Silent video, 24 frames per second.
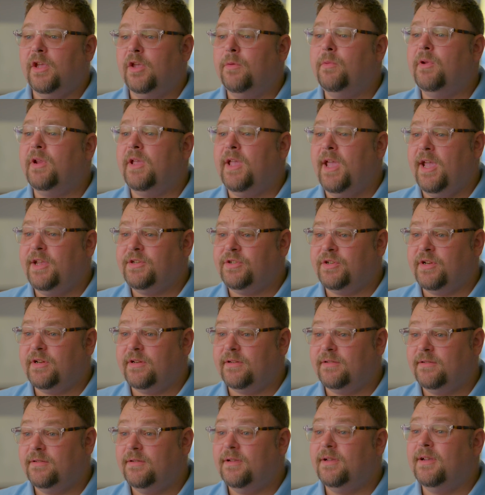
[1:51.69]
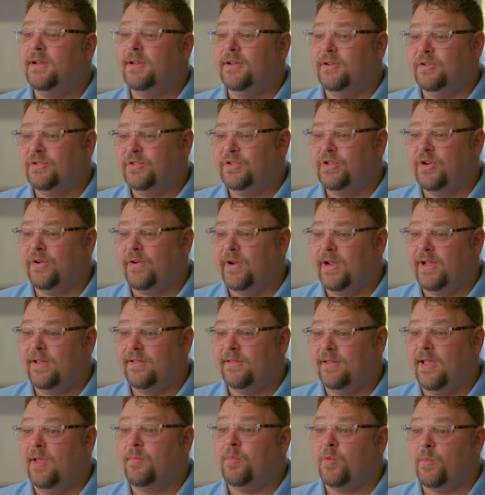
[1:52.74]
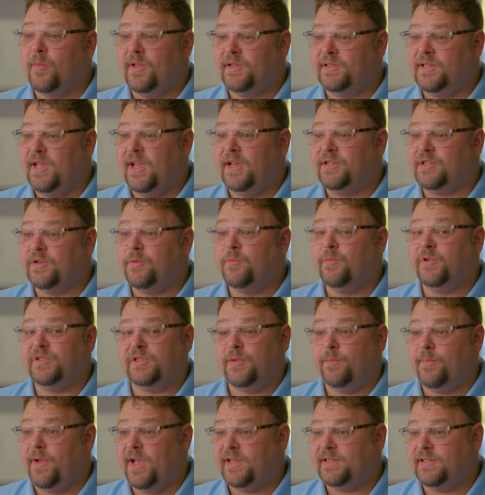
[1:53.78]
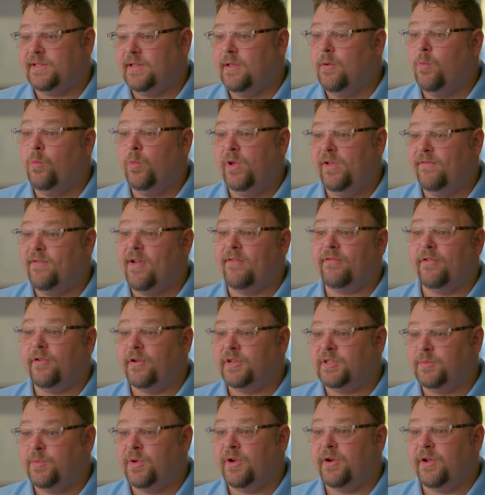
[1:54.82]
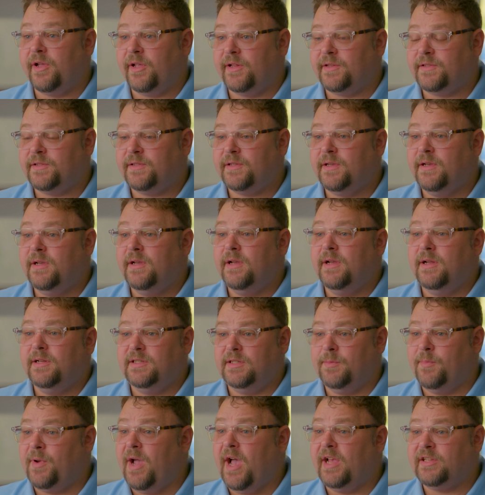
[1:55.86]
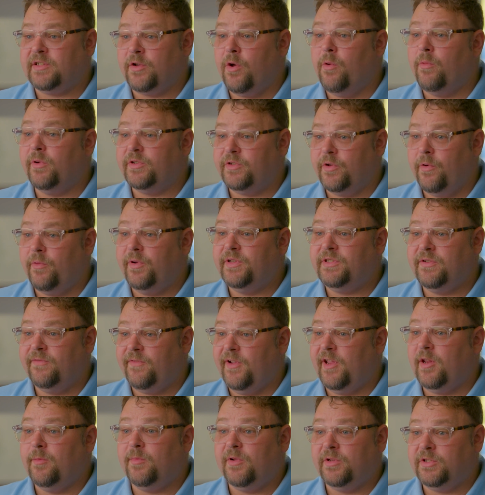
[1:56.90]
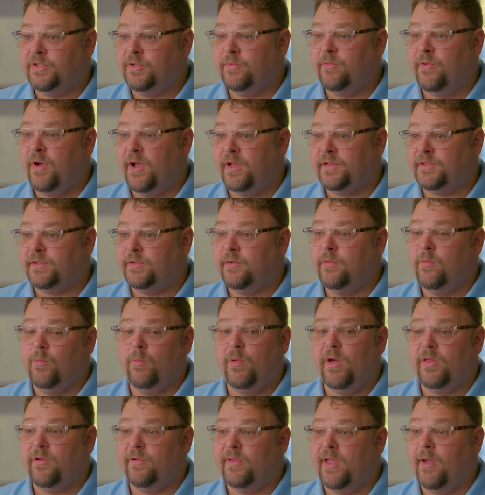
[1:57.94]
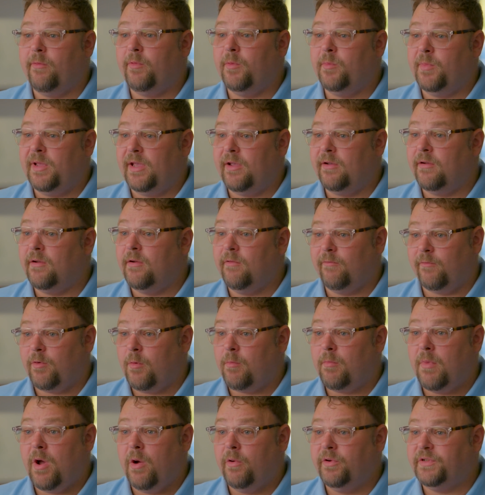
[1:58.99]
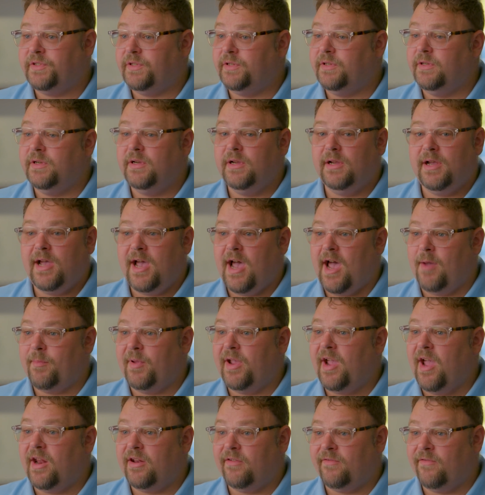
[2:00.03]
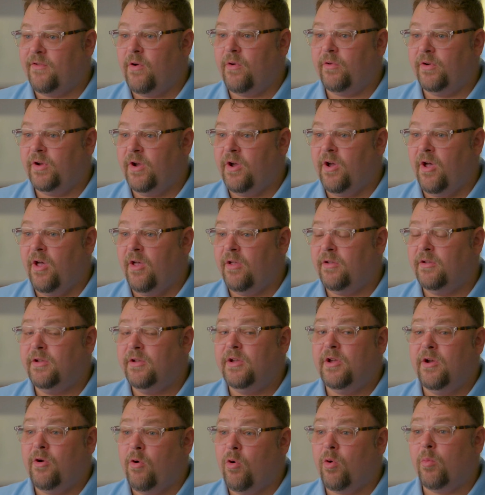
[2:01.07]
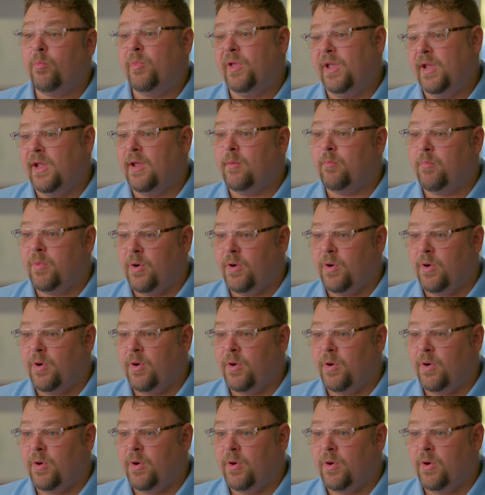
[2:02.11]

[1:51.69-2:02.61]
Communication during implementation was the best we've ever experienced. Deposco was always available to us, whether that would be remote, hopping on a phone call, or being in